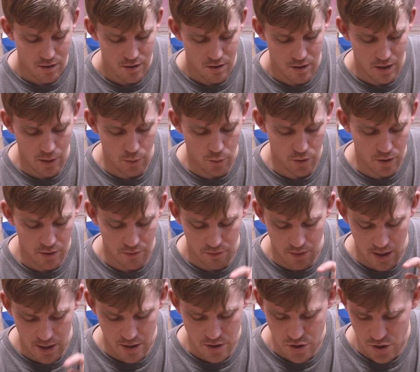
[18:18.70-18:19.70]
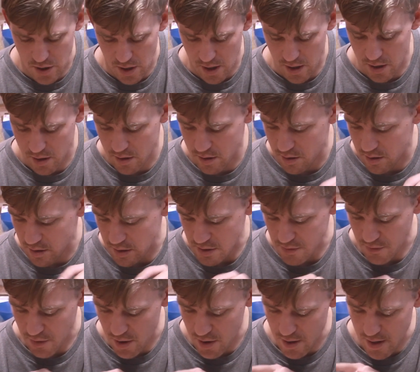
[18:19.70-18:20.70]
I will give that a shot. As
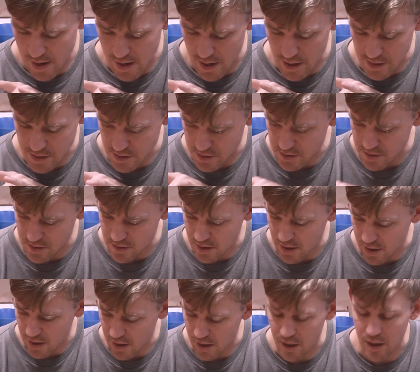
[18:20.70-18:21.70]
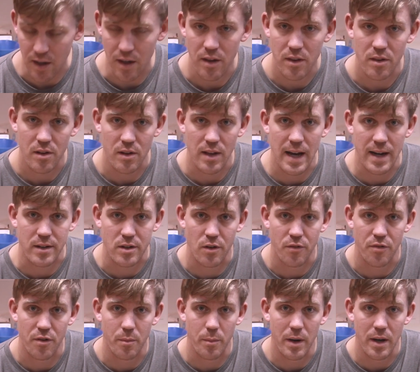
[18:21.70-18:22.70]
far as the Lacto
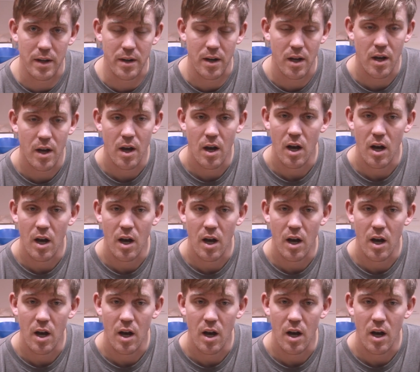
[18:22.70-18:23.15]
Ferment,